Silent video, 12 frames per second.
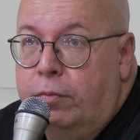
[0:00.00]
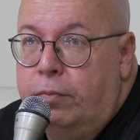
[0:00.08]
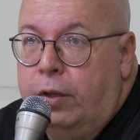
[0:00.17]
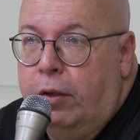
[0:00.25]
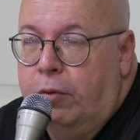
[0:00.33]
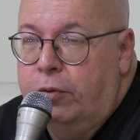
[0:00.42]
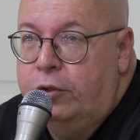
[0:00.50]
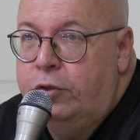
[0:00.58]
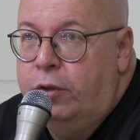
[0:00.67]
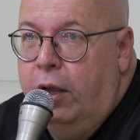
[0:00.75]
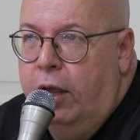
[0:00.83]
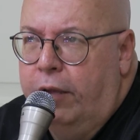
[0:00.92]

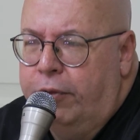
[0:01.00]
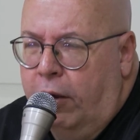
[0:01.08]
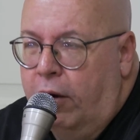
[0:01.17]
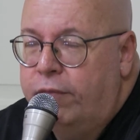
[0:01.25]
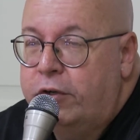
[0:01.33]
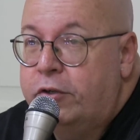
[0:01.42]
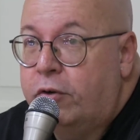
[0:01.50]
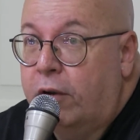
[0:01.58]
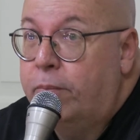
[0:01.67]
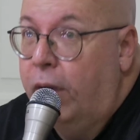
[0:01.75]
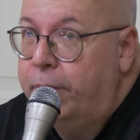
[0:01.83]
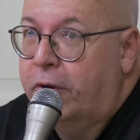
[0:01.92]
the Harvard Journal
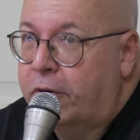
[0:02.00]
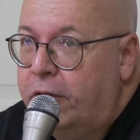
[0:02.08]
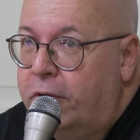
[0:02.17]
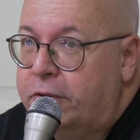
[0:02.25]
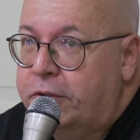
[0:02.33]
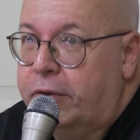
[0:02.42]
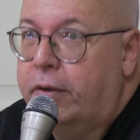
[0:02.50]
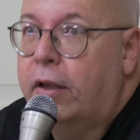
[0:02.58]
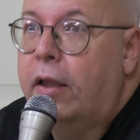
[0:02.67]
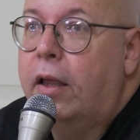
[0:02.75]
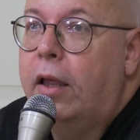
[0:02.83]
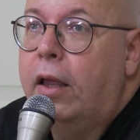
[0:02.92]
of Popular Culture.
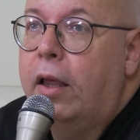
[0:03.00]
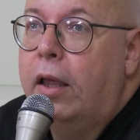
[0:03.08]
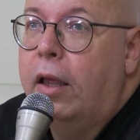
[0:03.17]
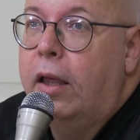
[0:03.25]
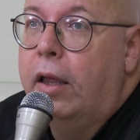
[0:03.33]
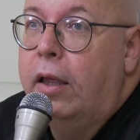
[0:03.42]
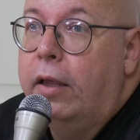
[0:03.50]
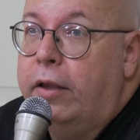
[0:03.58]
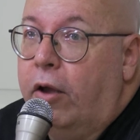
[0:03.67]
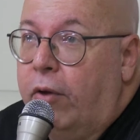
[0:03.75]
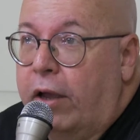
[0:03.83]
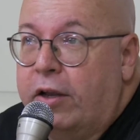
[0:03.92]

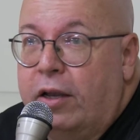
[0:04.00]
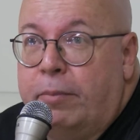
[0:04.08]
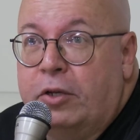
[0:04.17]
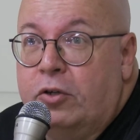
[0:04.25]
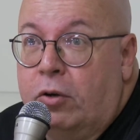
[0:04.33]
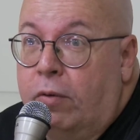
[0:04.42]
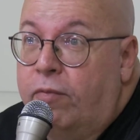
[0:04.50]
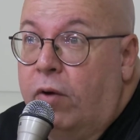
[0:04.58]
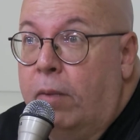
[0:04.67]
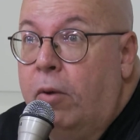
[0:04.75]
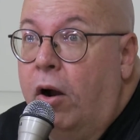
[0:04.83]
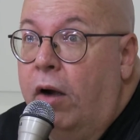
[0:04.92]
Academic journal
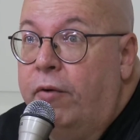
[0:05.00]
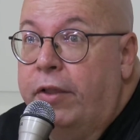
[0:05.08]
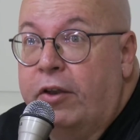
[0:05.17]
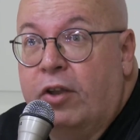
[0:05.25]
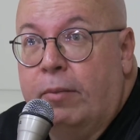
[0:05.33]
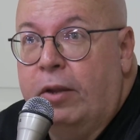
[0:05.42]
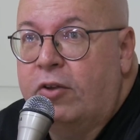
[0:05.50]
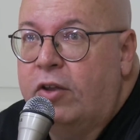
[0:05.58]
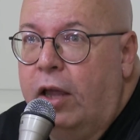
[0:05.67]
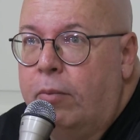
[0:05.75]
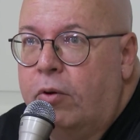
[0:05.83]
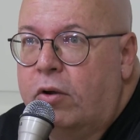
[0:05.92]
from Harvard. They sent me a
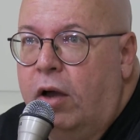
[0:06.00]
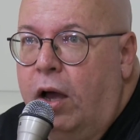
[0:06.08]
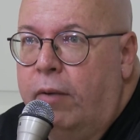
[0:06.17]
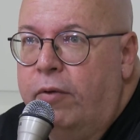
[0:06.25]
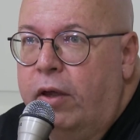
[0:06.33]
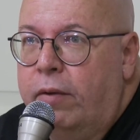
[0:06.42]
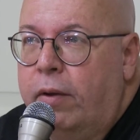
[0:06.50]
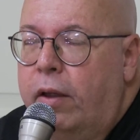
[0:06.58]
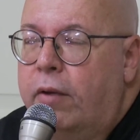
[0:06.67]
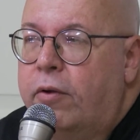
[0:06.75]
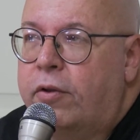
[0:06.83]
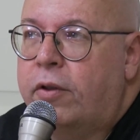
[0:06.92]
sample copy.
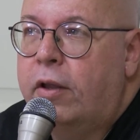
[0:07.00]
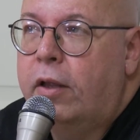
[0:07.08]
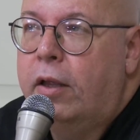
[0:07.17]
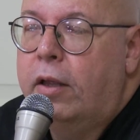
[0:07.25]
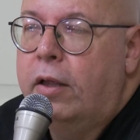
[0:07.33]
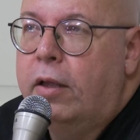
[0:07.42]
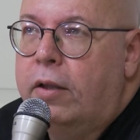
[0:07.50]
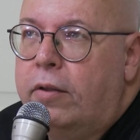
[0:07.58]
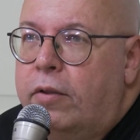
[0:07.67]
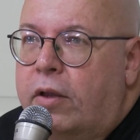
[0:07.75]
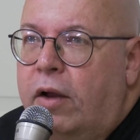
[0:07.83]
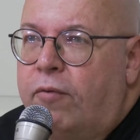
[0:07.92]

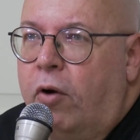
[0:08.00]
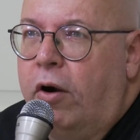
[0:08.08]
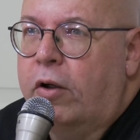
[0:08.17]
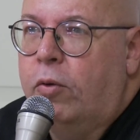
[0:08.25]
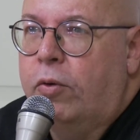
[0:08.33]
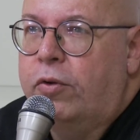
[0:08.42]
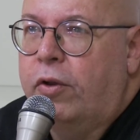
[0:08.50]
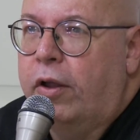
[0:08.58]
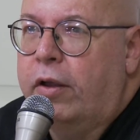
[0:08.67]
The cover article was